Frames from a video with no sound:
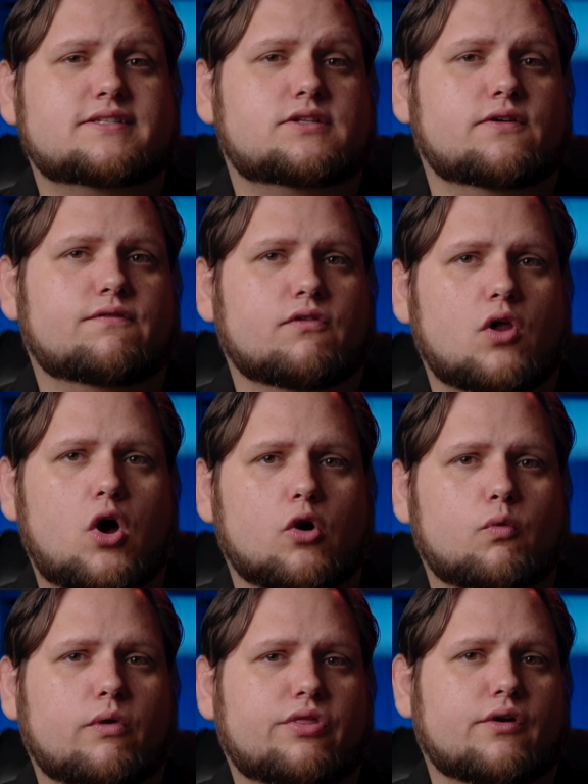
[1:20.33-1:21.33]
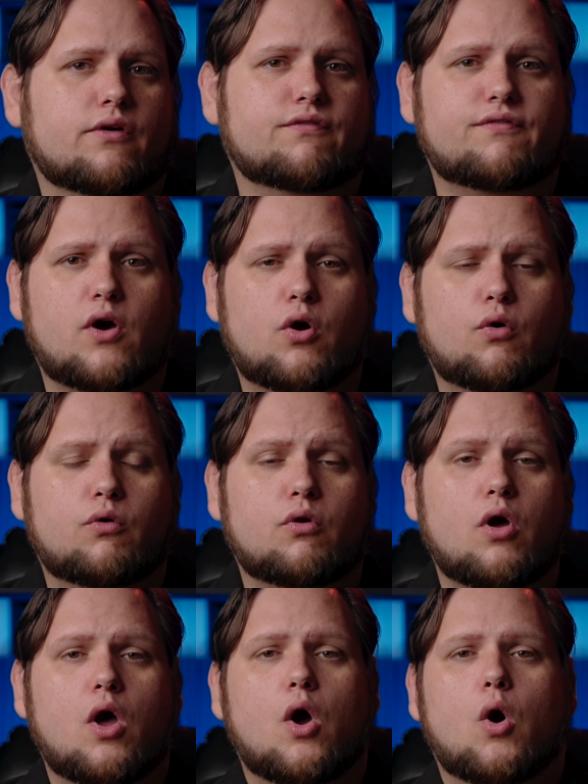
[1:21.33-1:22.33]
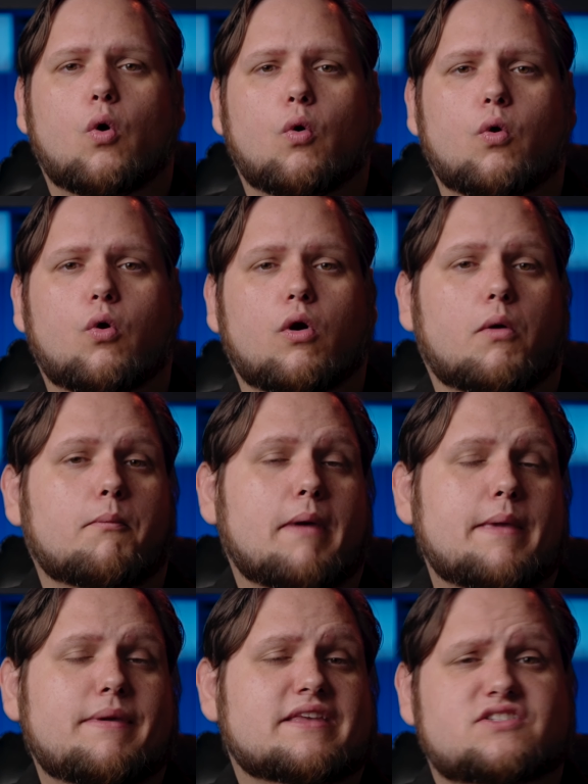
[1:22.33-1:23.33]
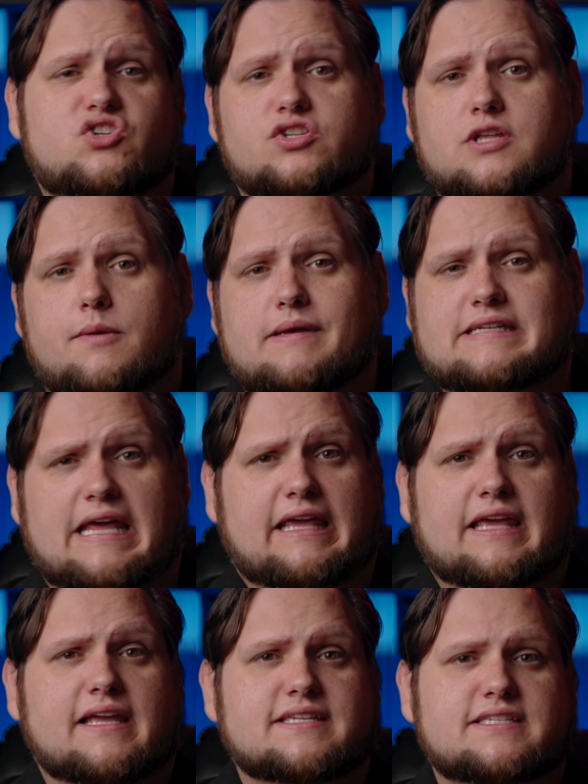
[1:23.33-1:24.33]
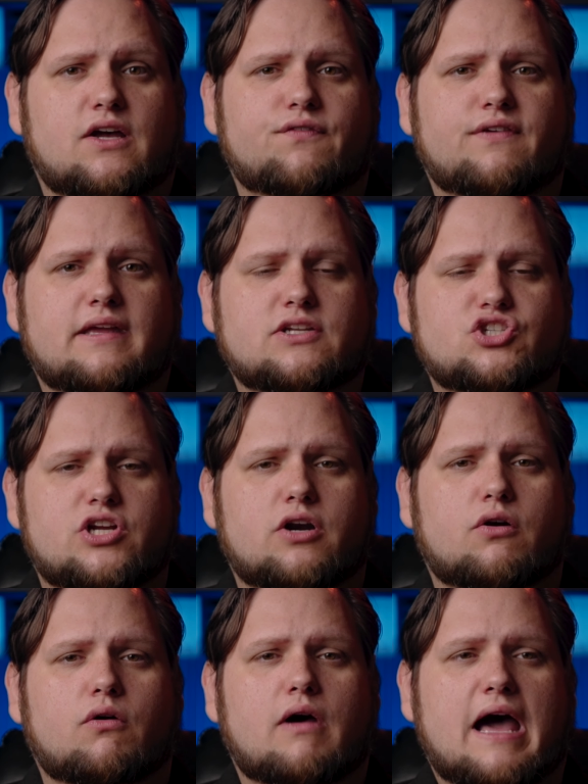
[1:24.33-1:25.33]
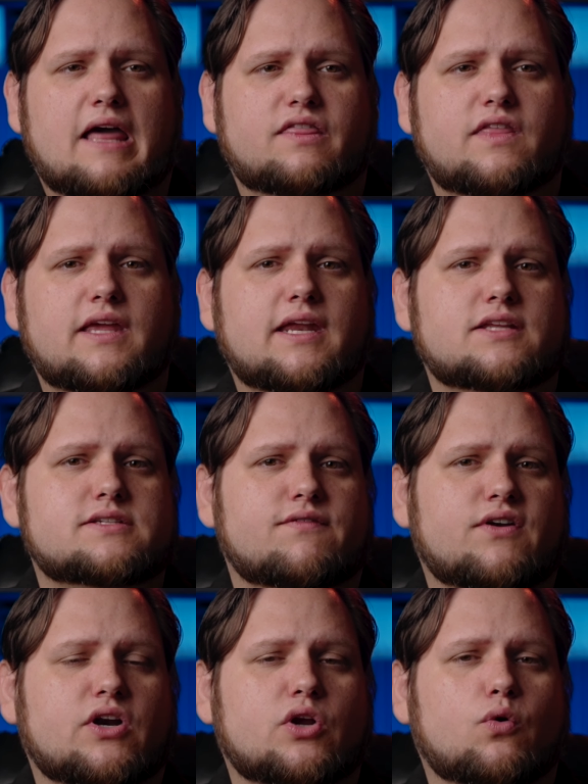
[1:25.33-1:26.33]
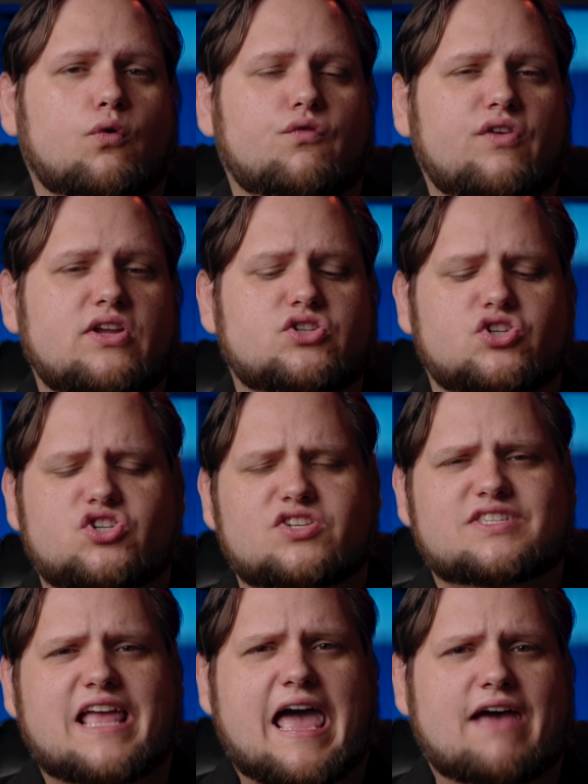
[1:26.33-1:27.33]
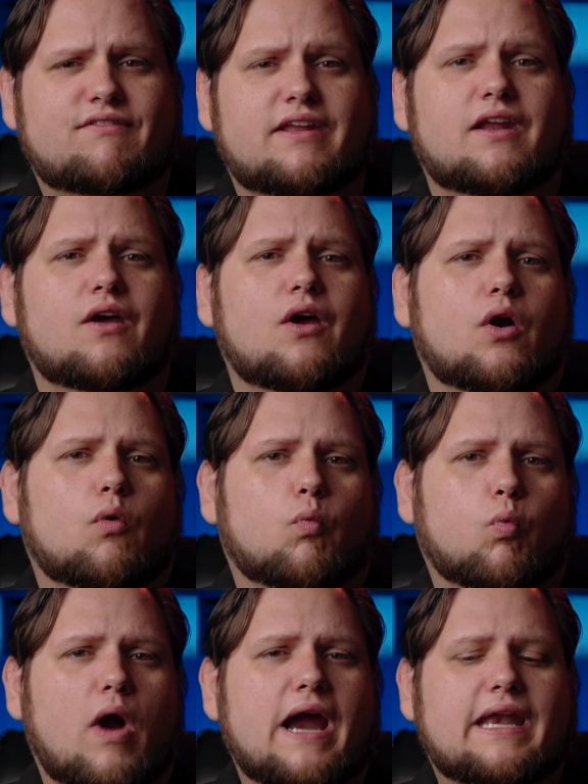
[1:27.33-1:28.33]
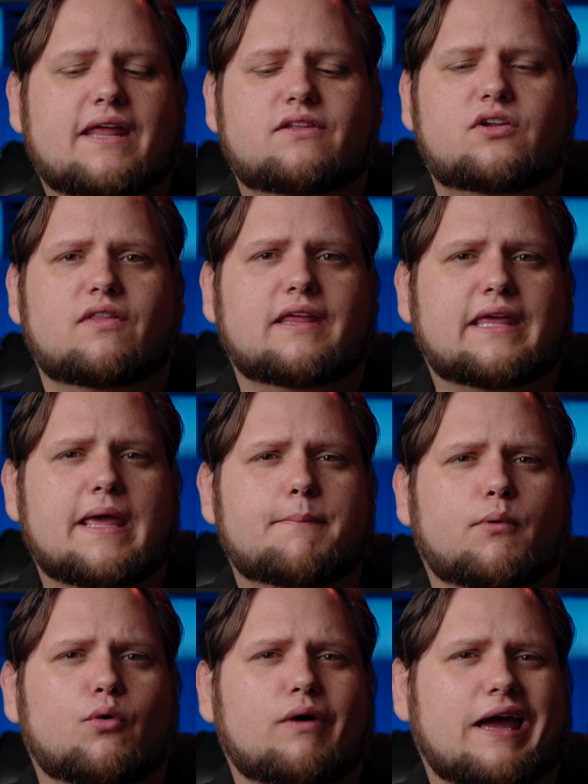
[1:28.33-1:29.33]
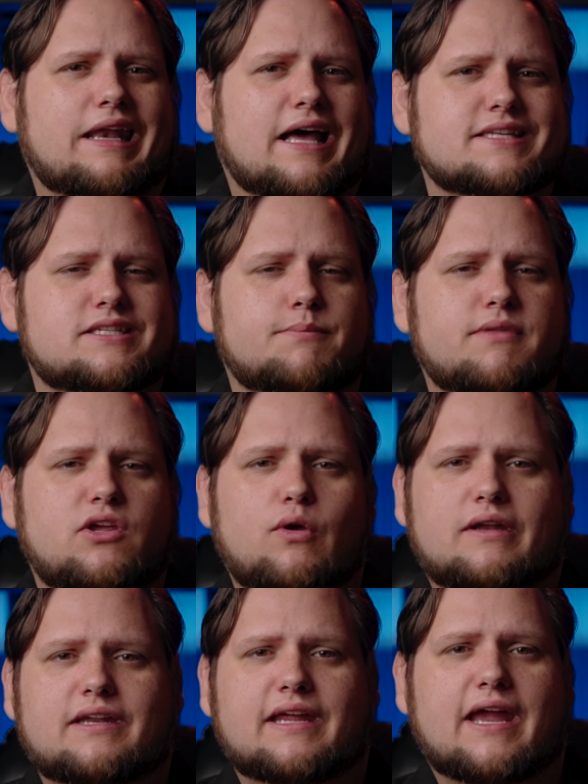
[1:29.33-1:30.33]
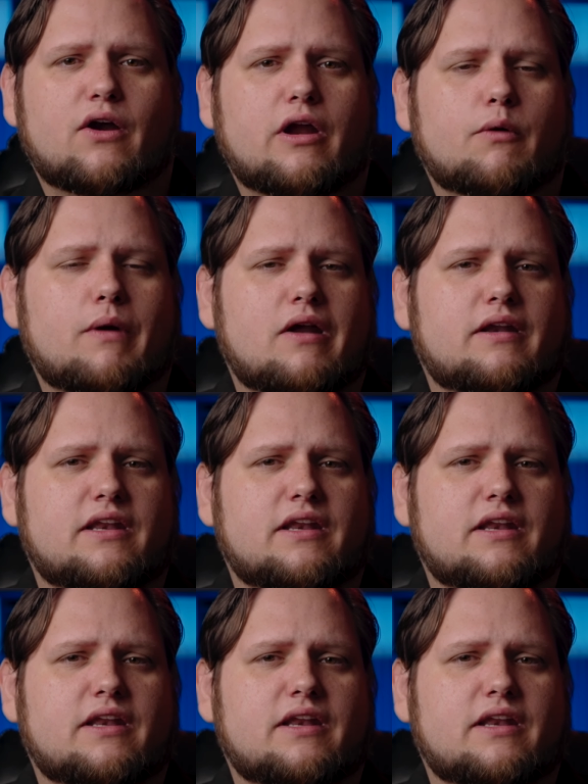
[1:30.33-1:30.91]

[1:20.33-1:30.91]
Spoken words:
to vlog with their phone, or maybe is just going to be taking a selfie in general. I think it is a very cool feature just to have it right into the gimbal and not something you have to carry around